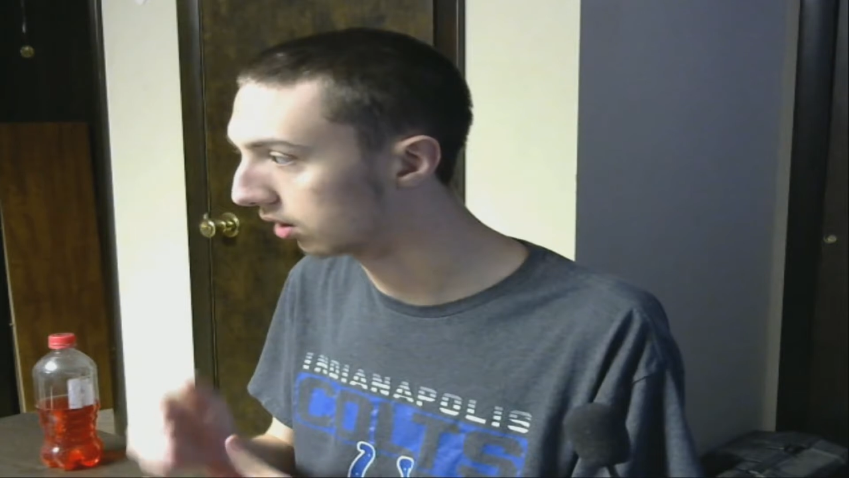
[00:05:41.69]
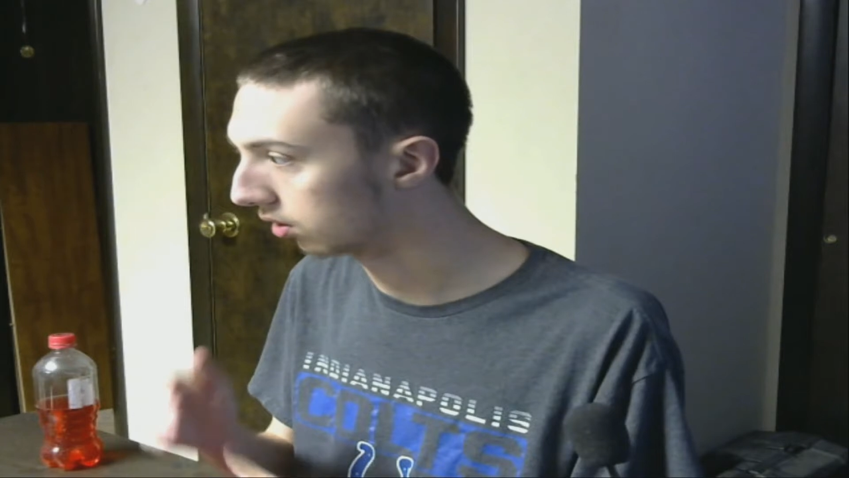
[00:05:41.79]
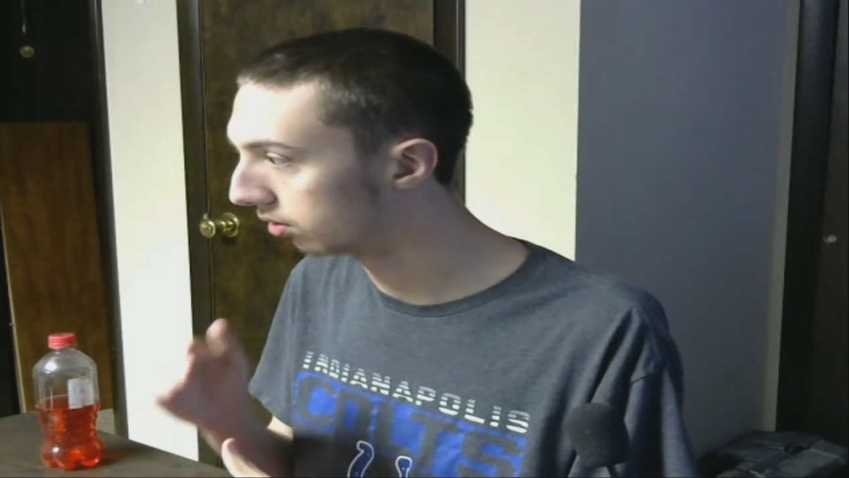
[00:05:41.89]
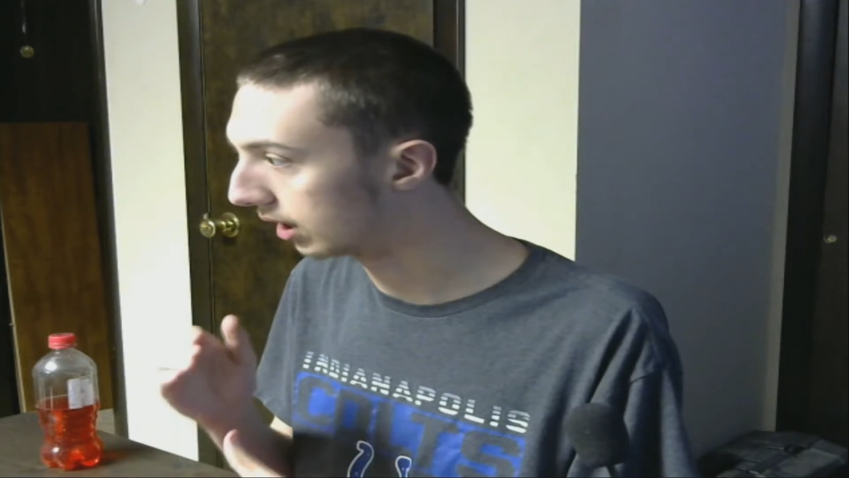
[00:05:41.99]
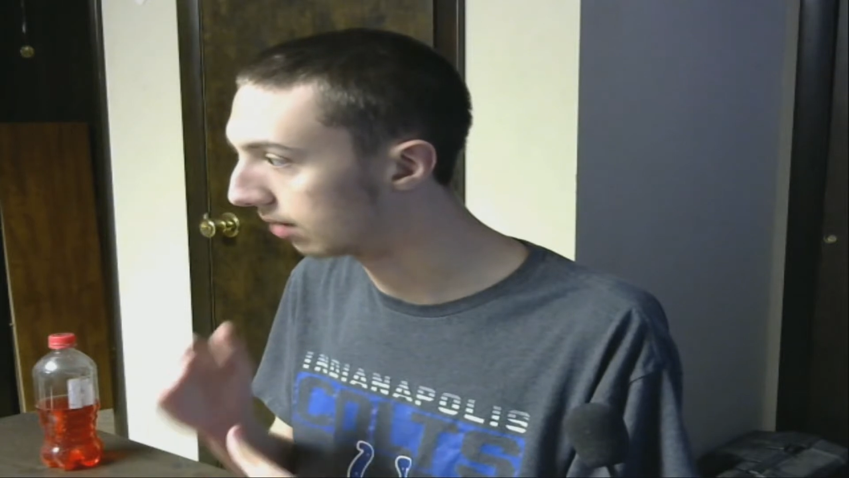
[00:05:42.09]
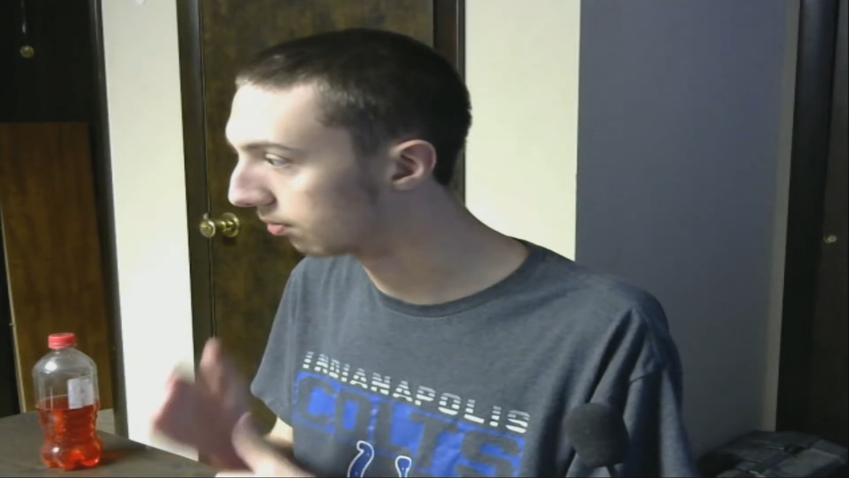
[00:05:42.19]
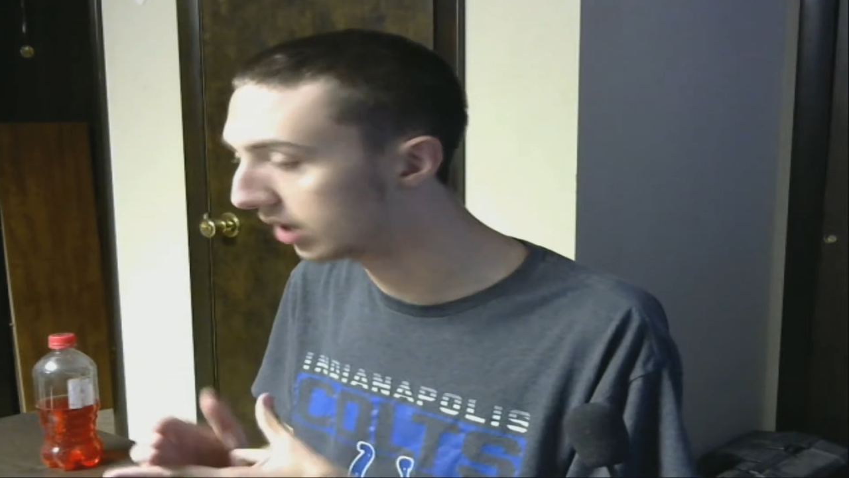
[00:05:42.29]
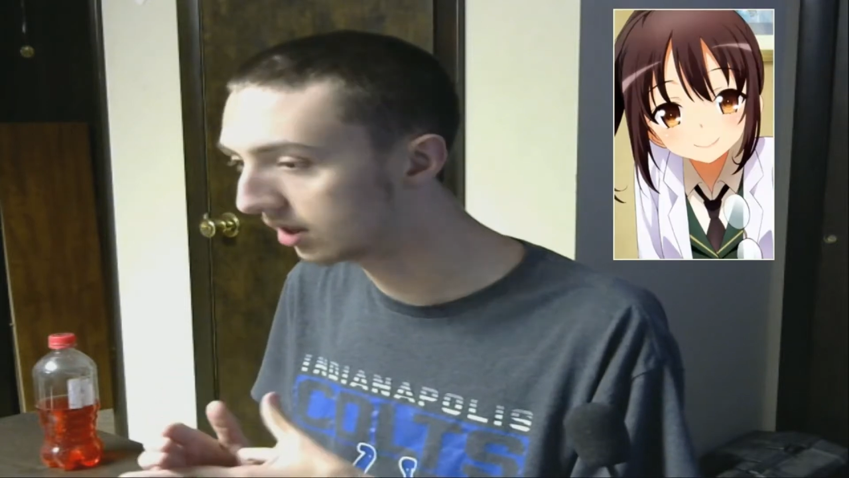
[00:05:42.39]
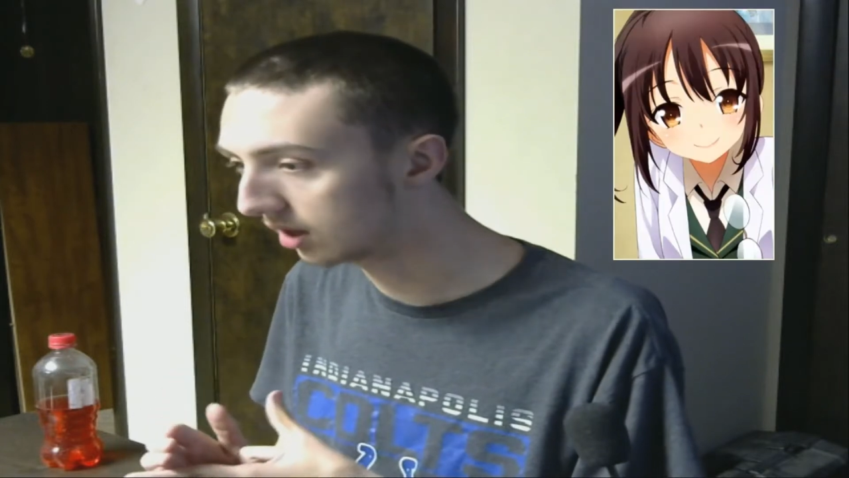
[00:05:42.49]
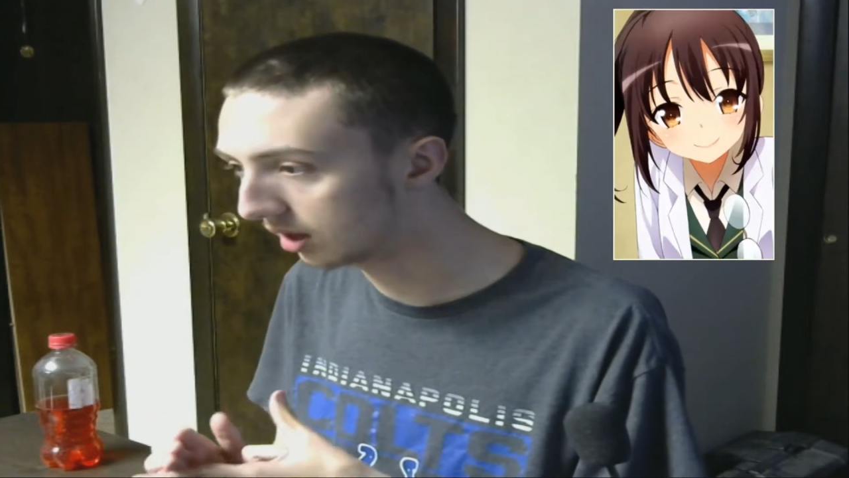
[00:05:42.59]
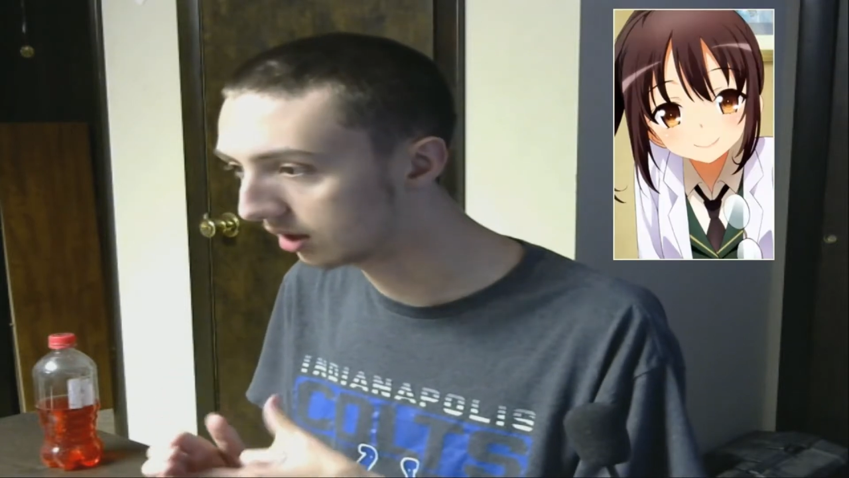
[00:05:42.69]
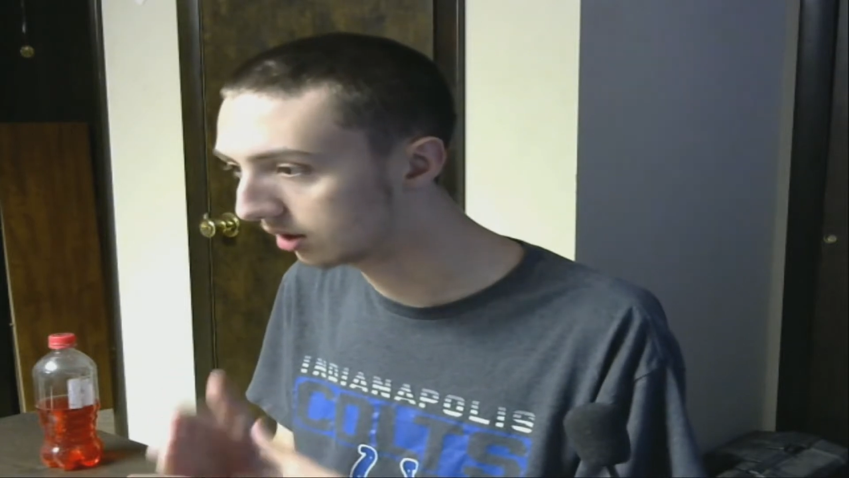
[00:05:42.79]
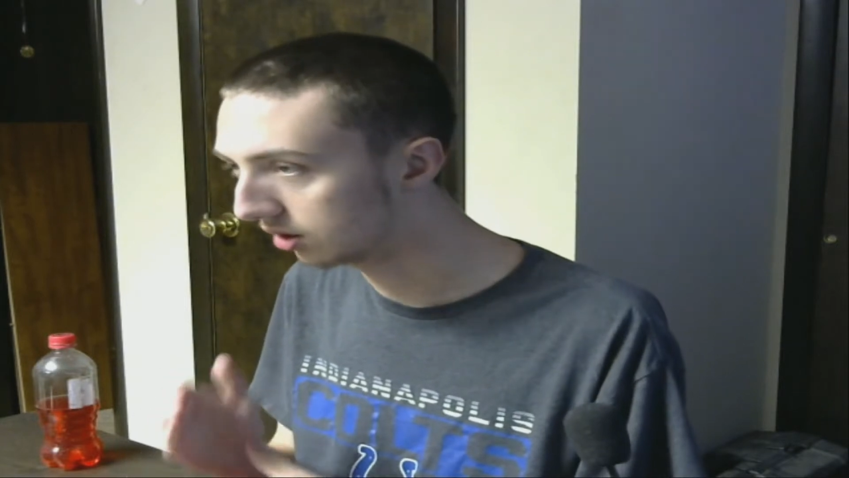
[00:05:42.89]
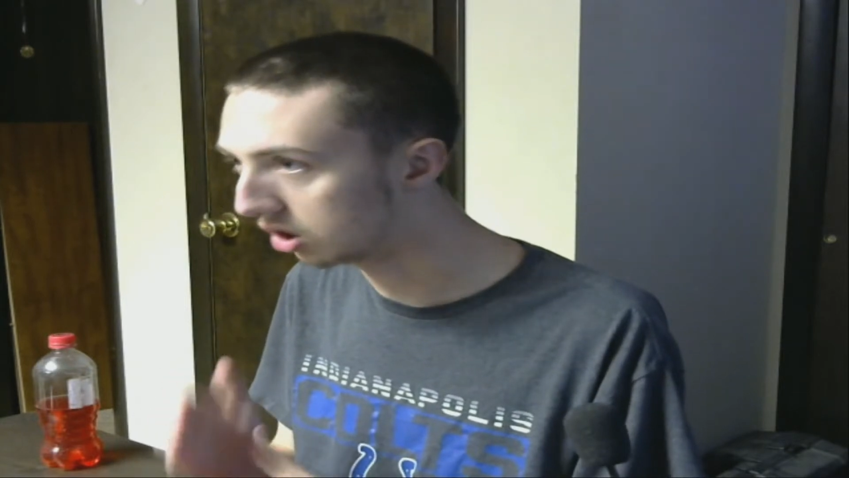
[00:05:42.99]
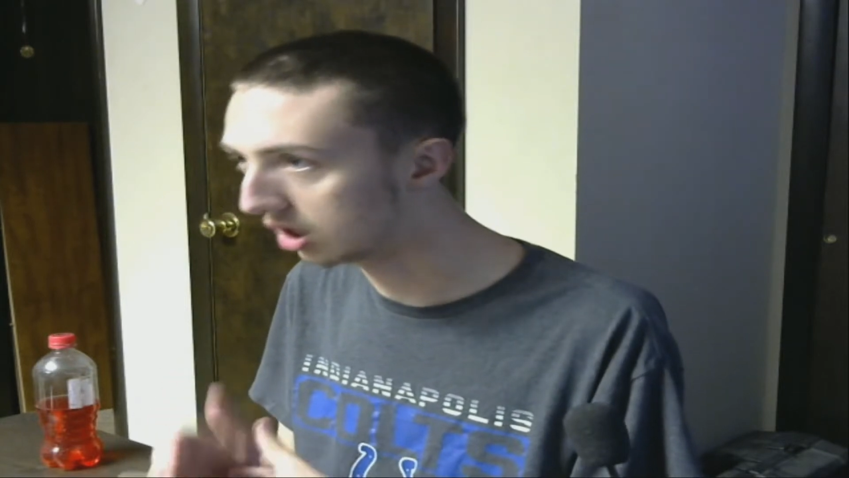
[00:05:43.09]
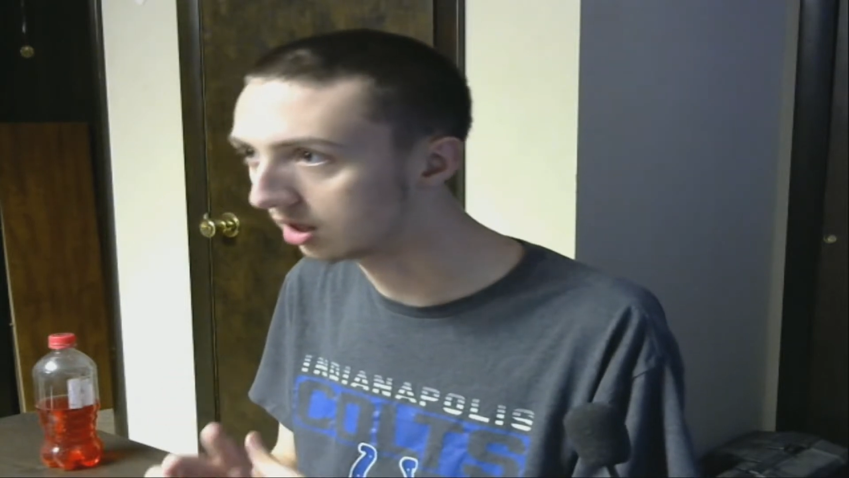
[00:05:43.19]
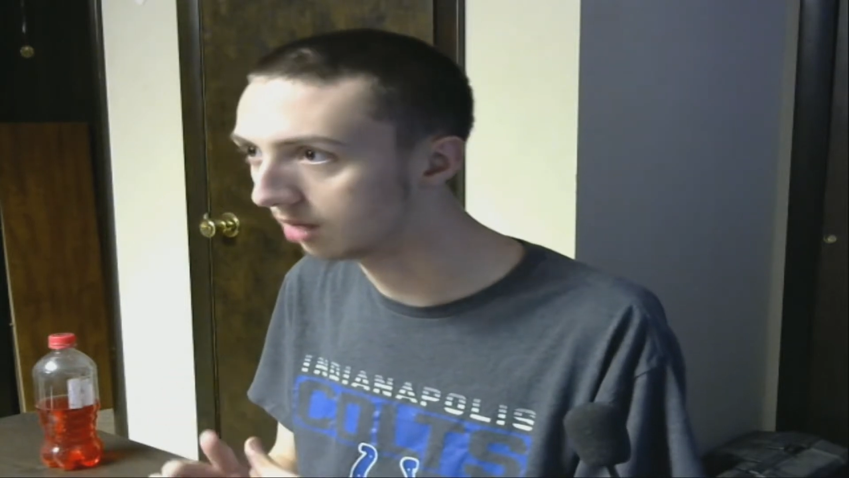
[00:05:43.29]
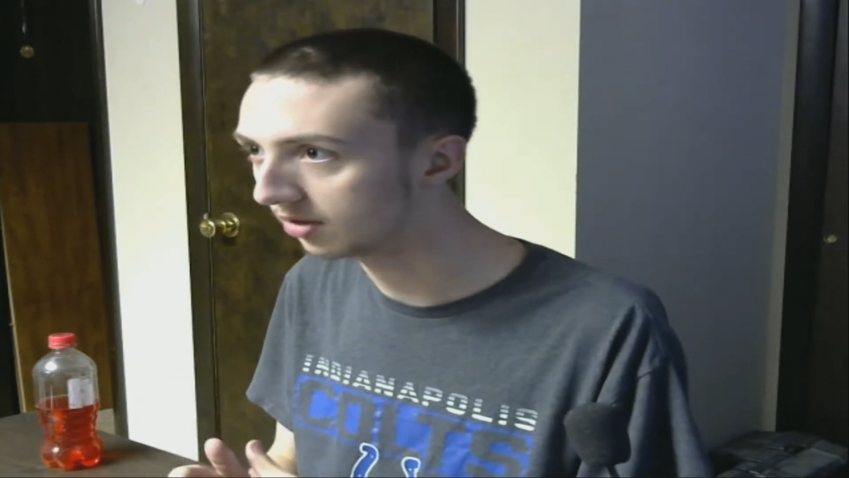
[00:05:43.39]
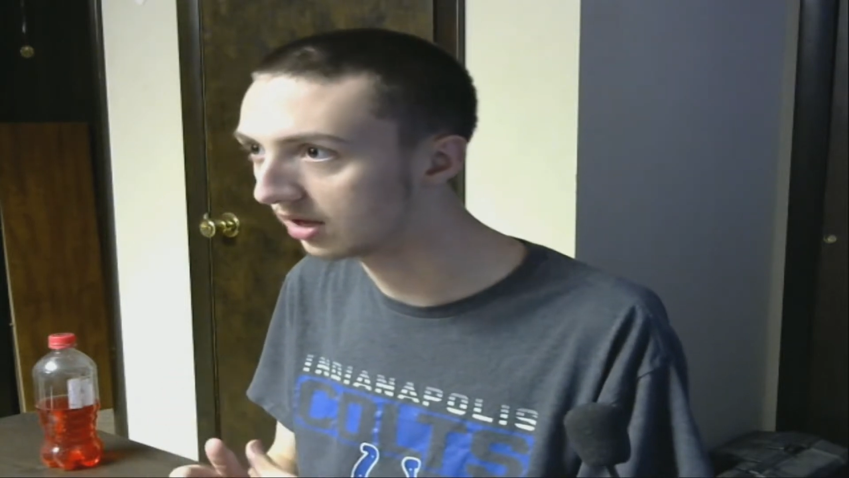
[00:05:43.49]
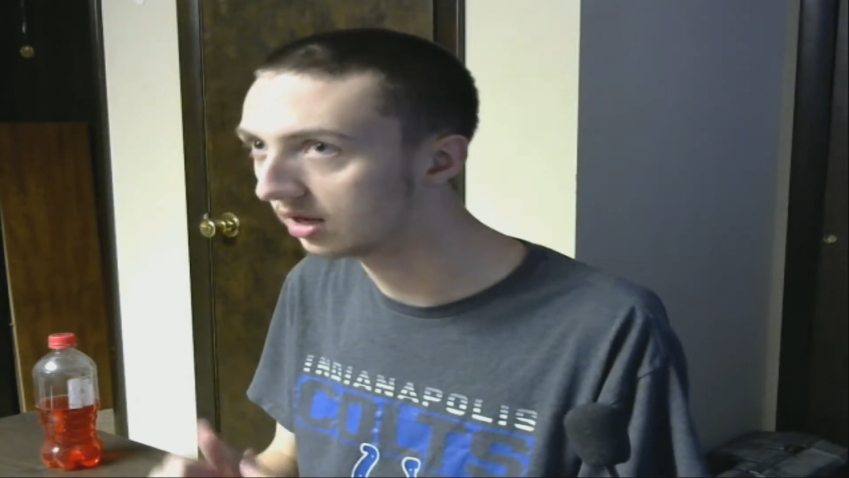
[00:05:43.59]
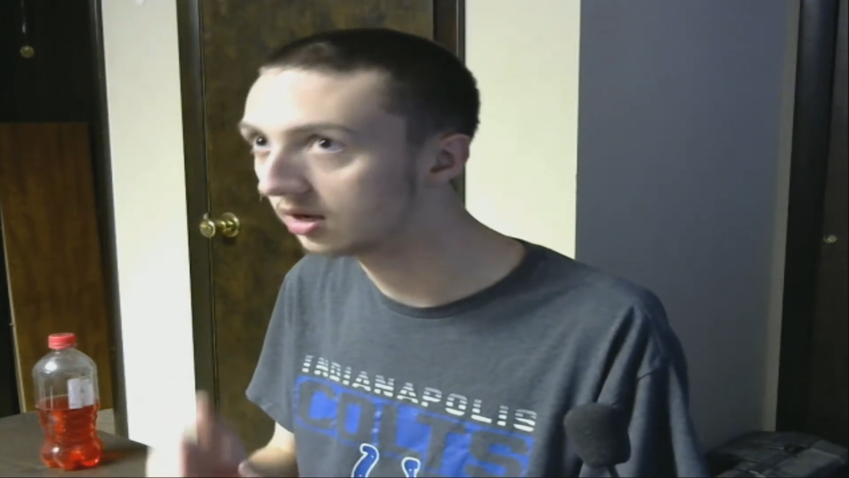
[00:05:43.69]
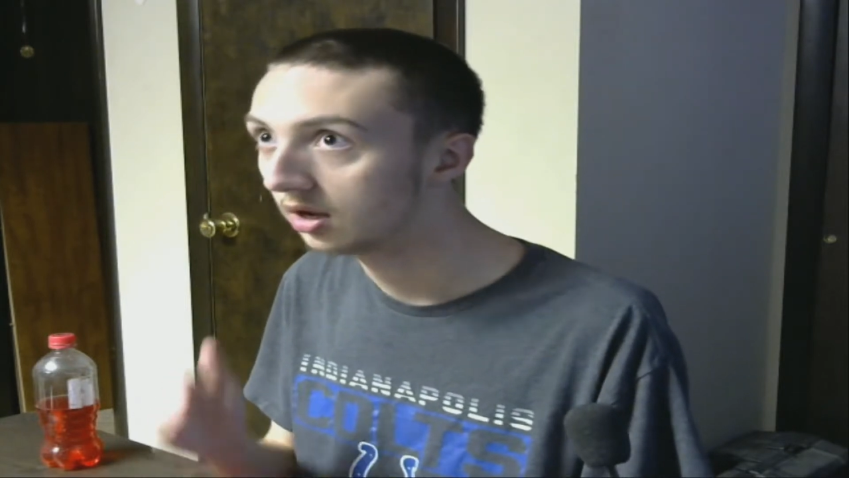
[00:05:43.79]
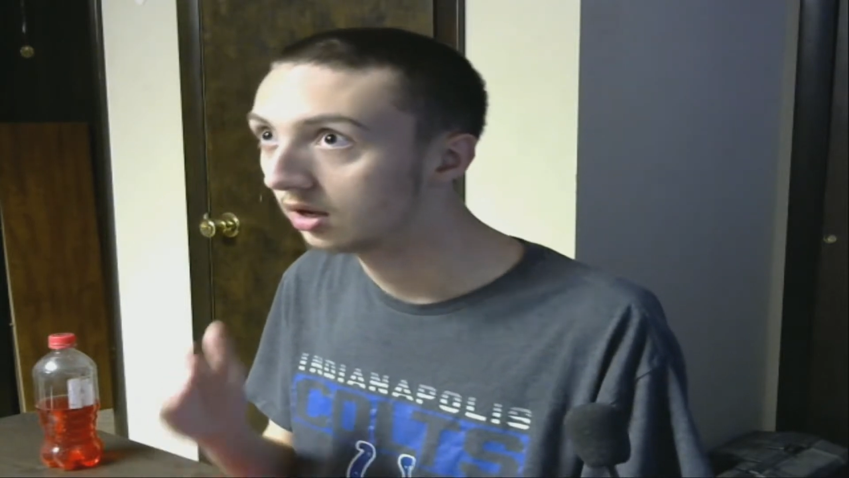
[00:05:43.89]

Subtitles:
girl named Rika, she comes in.